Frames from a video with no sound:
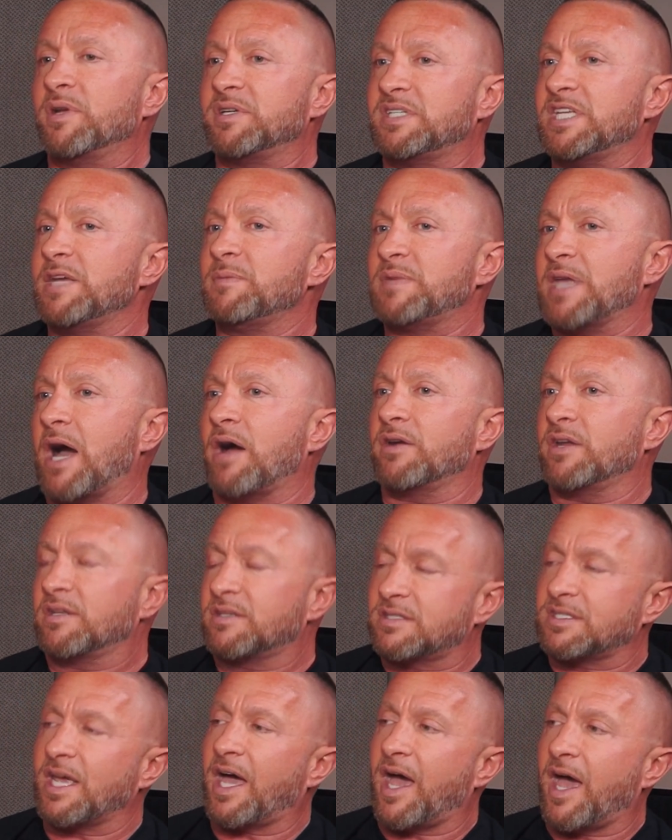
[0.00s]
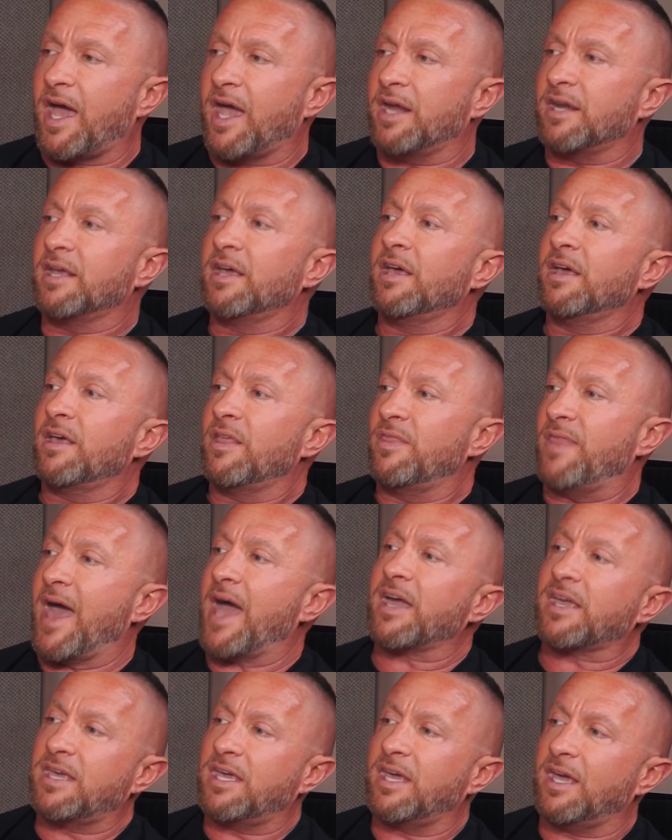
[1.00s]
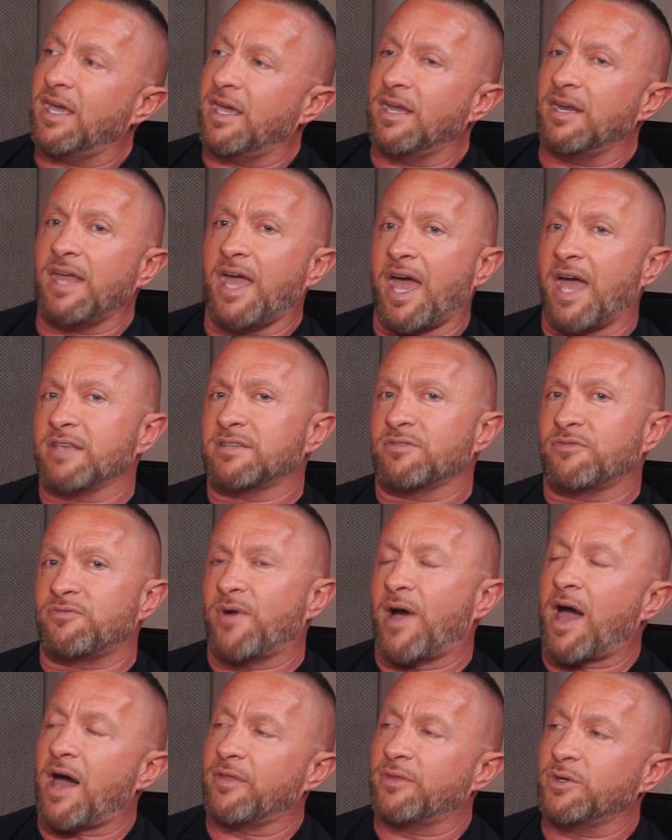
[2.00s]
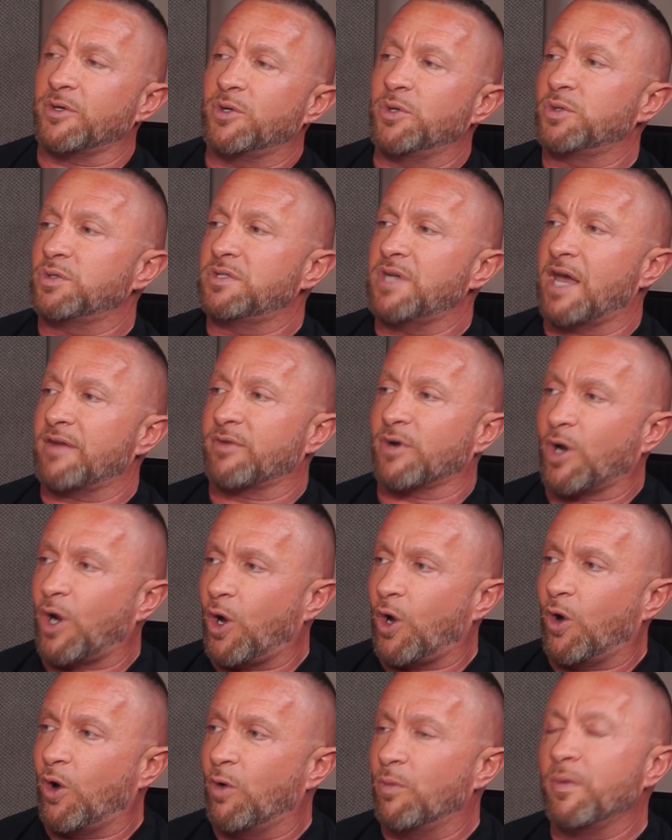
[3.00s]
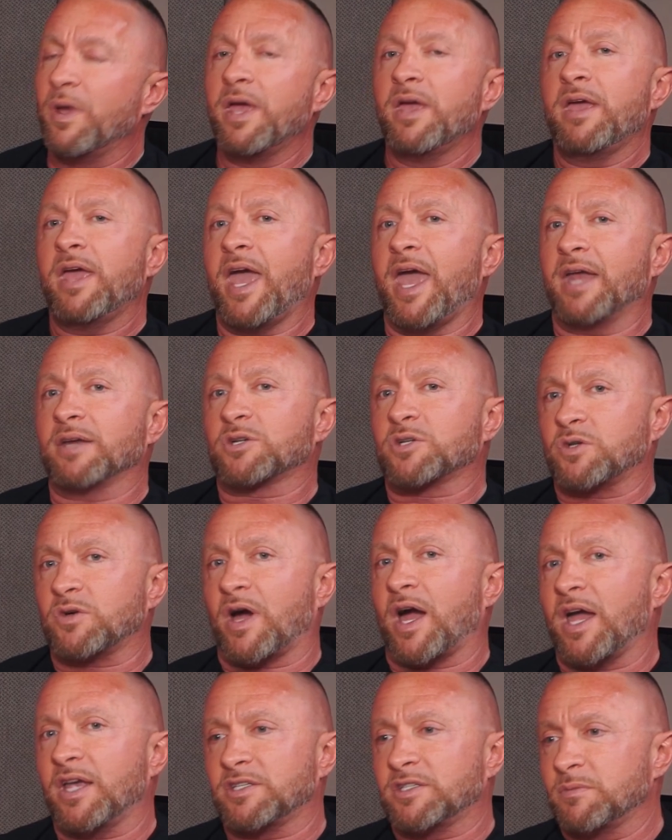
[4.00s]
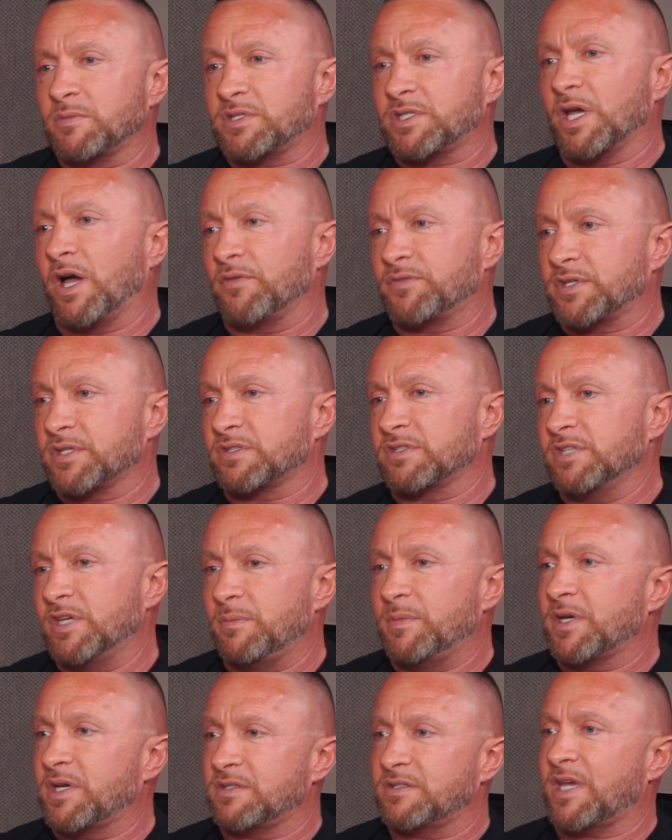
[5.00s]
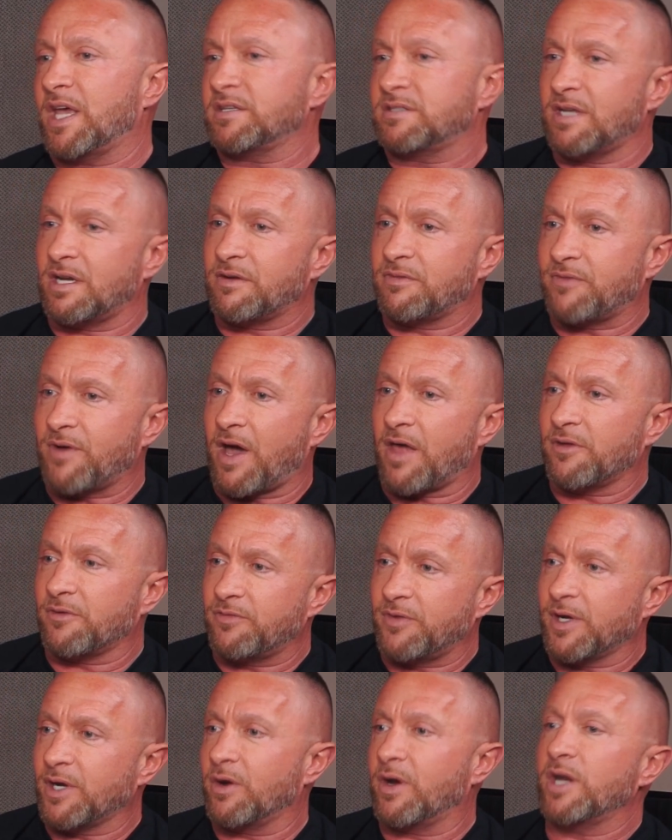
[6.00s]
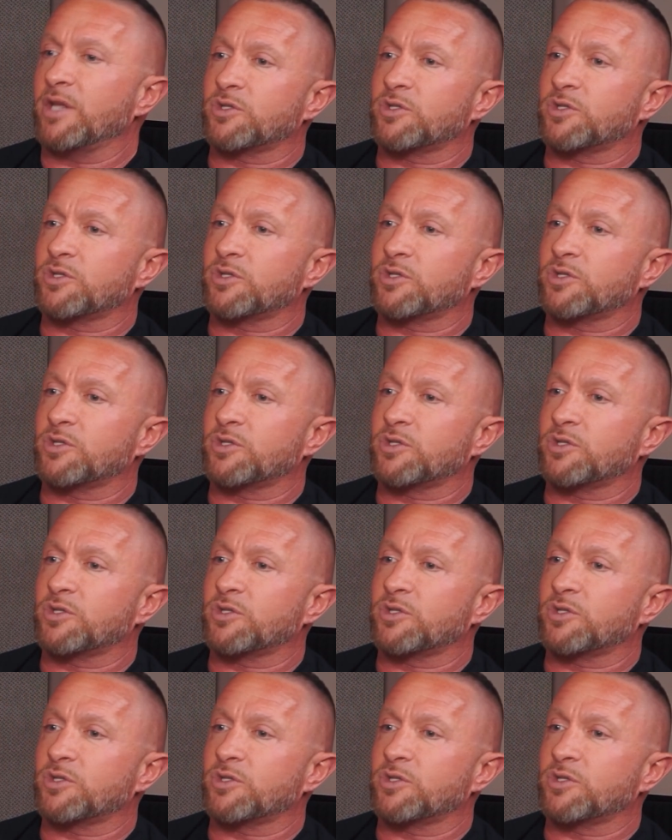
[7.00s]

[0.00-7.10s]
But deep down inside, that kid has a father who's never home and cries himself to sleep because he hasn't had a father figure,